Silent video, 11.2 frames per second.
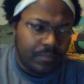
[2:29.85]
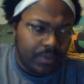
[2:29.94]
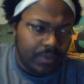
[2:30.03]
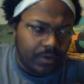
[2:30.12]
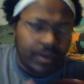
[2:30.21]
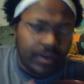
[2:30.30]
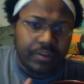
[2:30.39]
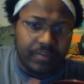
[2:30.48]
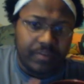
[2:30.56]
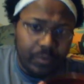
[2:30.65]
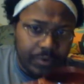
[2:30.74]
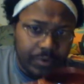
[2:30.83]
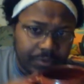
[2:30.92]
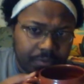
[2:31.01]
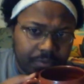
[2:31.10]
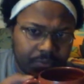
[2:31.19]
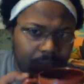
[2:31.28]
I know how to use my words.
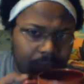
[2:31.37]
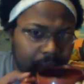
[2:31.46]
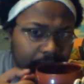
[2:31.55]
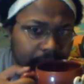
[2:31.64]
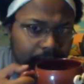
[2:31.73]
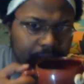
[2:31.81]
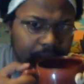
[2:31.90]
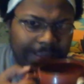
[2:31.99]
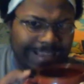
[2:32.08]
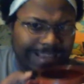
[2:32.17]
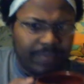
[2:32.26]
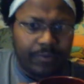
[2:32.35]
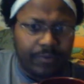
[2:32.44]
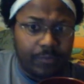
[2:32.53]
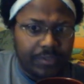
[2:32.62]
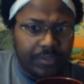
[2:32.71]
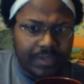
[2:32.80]
I mean, can't be a
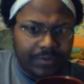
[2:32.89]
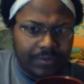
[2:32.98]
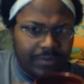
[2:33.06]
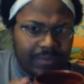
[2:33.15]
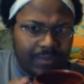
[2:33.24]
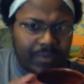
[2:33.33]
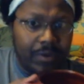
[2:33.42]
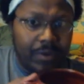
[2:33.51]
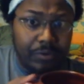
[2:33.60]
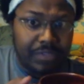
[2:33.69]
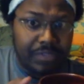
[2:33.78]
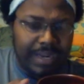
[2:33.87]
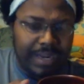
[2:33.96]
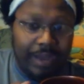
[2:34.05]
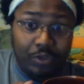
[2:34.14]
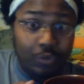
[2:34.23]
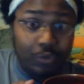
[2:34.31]
voice actor and not understand how to
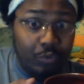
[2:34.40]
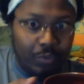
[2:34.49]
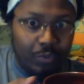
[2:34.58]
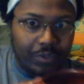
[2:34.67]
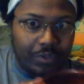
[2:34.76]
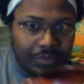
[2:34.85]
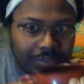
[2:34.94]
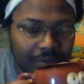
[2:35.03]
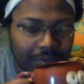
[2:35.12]
use words.